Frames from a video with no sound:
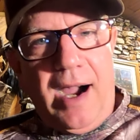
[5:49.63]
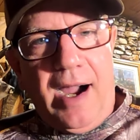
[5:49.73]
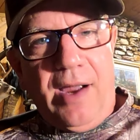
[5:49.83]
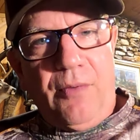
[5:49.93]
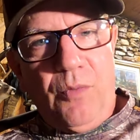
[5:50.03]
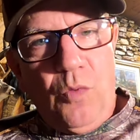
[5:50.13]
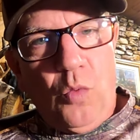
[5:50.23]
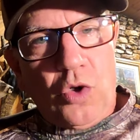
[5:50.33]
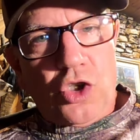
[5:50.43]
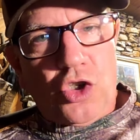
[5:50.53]
I
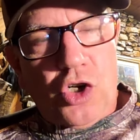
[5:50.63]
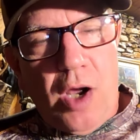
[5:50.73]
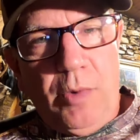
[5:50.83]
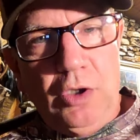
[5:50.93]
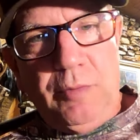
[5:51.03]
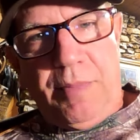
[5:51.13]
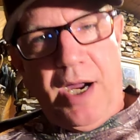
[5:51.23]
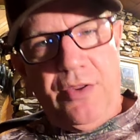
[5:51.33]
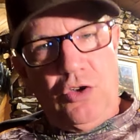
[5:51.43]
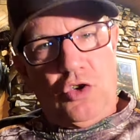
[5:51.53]
was troubled
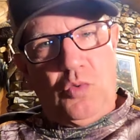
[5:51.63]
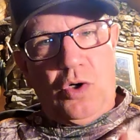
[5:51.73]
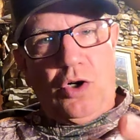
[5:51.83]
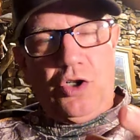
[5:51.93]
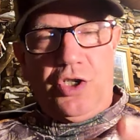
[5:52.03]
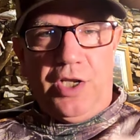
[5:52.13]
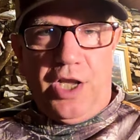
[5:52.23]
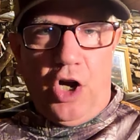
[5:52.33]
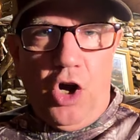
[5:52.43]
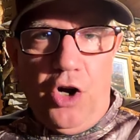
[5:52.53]
by those words, and
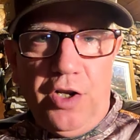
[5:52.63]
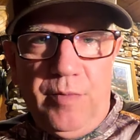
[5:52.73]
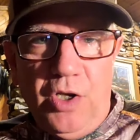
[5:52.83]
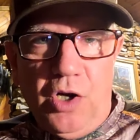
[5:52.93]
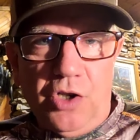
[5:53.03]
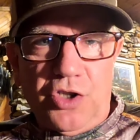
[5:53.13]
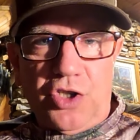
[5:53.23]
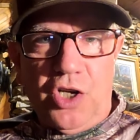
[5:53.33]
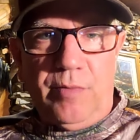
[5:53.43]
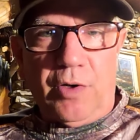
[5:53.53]
they haunted me all
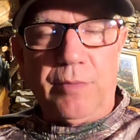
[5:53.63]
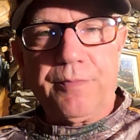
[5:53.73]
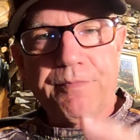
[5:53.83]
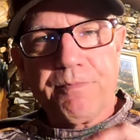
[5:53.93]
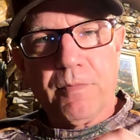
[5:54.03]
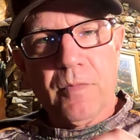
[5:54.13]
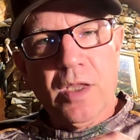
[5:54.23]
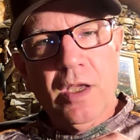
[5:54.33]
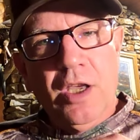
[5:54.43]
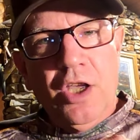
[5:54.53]
summer.
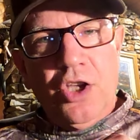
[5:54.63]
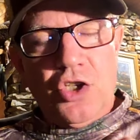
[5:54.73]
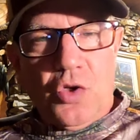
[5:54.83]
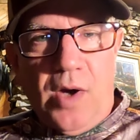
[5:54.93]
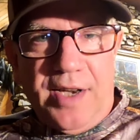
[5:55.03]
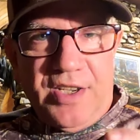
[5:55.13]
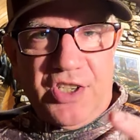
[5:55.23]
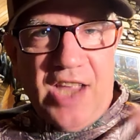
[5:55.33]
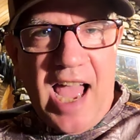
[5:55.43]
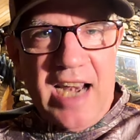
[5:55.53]
So I
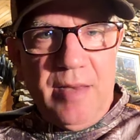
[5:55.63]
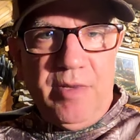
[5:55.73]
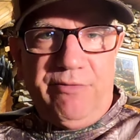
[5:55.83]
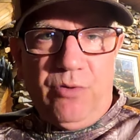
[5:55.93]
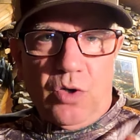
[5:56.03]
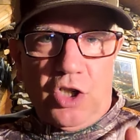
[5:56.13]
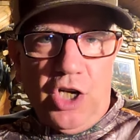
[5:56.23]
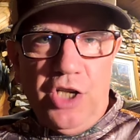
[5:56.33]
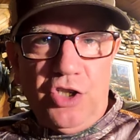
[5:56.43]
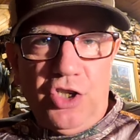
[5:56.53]
decided before
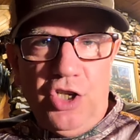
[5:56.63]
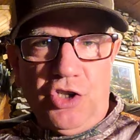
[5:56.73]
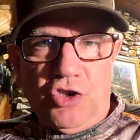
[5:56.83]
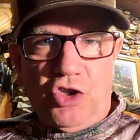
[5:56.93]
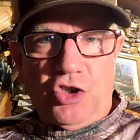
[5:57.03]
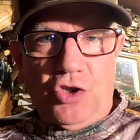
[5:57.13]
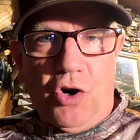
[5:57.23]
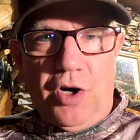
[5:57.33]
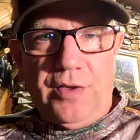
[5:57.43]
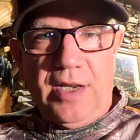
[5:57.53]
gun season
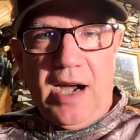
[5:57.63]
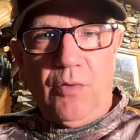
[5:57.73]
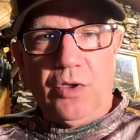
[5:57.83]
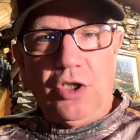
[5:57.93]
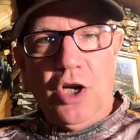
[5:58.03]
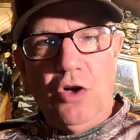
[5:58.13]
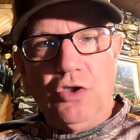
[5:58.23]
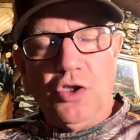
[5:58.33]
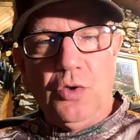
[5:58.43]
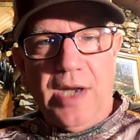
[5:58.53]
started that I would go
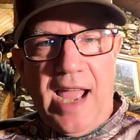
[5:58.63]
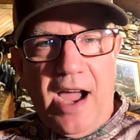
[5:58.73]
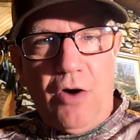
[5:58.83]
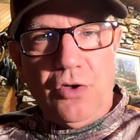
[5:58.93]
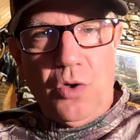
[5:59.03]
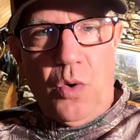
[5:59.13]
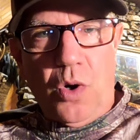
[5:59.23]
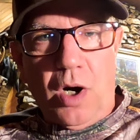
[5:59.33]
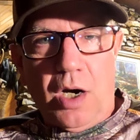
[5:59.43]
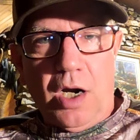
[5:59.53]
to an
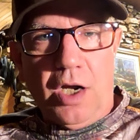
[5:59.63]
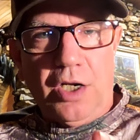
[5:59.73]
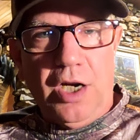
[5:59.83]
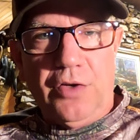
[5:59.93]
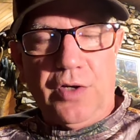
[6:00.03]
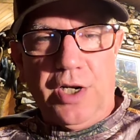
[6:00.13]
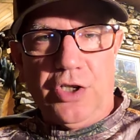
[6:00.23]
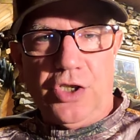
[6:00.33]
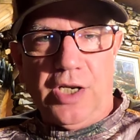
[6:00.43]
outdoor gun range.